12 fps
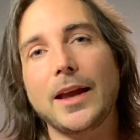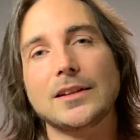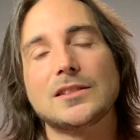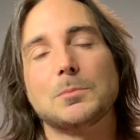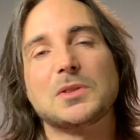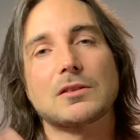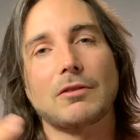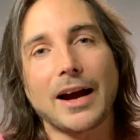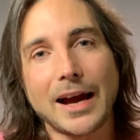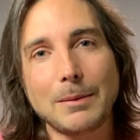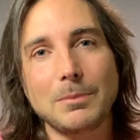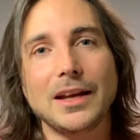And
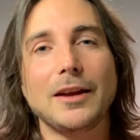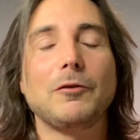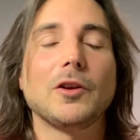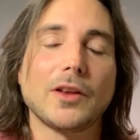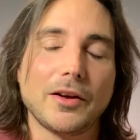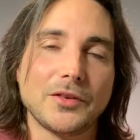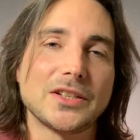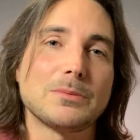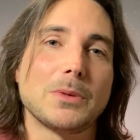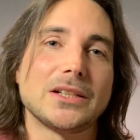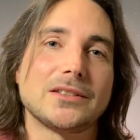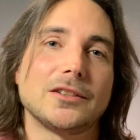subscribe if you love
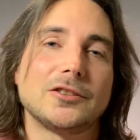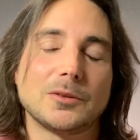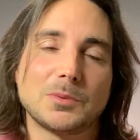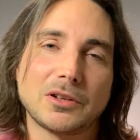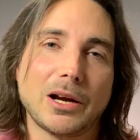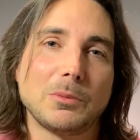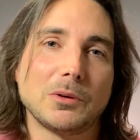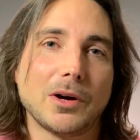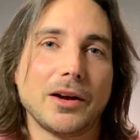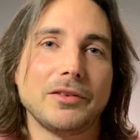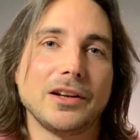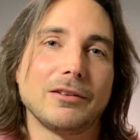this message. Subscribe to
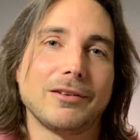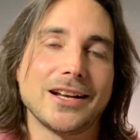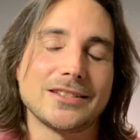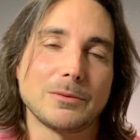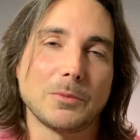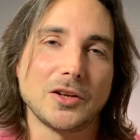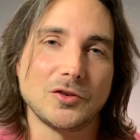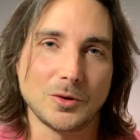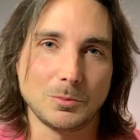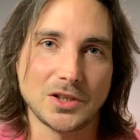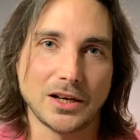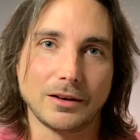Raw Vegan Rising, my
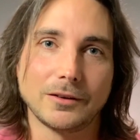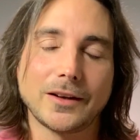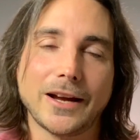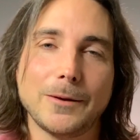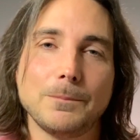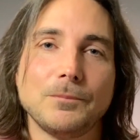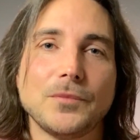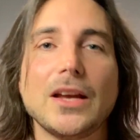YouTube channel, okay?